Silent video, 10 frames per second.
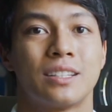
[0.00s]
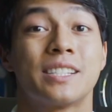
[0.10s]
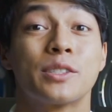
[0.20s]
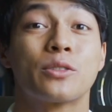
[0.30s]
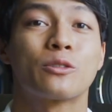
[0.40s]

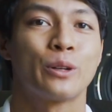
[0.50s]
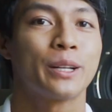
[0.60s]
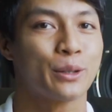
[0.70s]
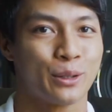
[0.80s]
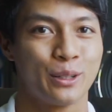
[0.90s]
This is
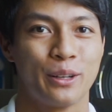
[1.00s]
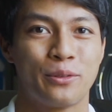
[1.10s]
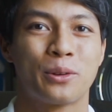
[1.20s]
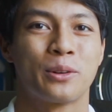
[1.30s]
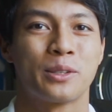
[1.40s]
critical if
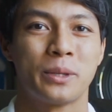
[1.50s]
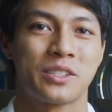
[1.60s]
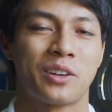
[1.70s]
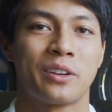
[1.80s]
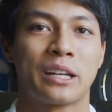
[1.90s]
you're going to be
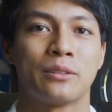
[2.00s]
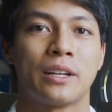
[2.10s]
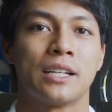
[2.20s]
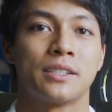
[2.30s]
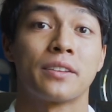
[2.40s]
starting out
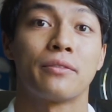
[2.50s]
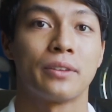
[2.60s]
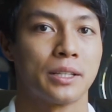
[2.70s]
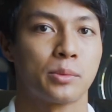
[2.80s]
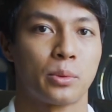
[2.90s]
as a fitness